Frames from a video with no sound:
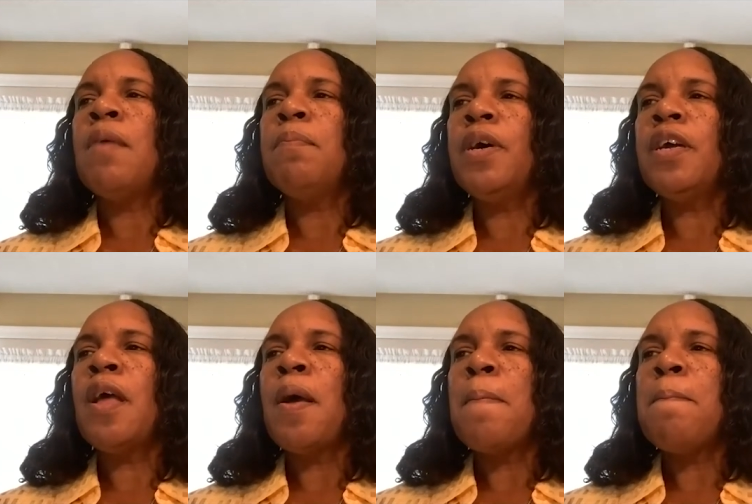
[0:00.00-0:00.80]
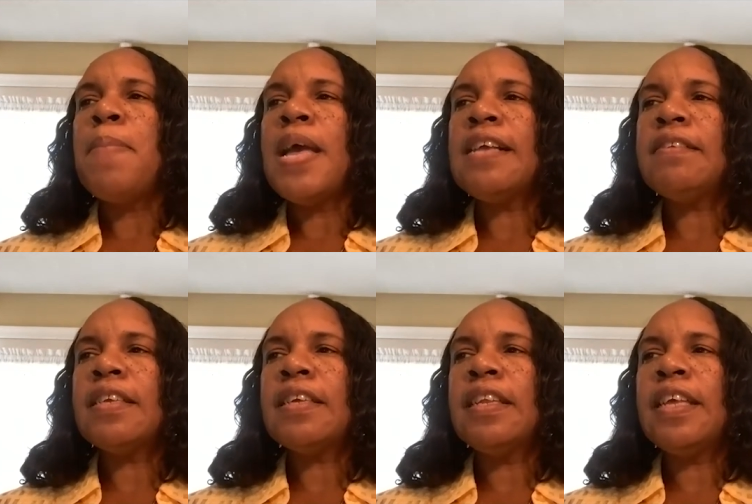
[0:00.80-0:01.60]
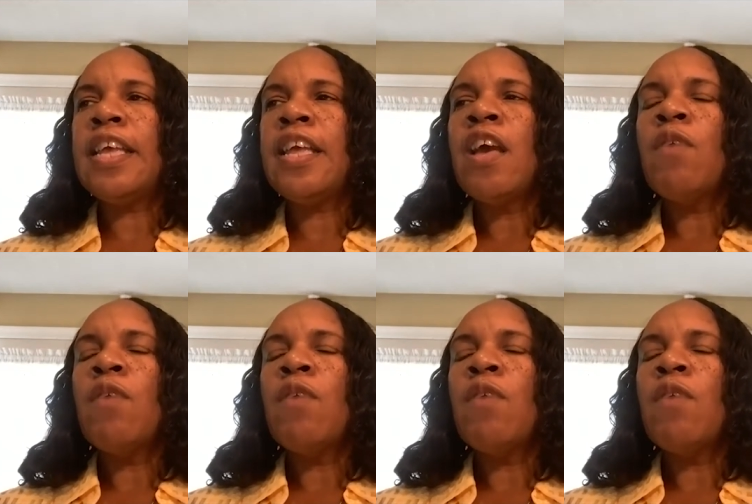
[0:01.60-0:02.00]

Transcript: But Very basically, cool.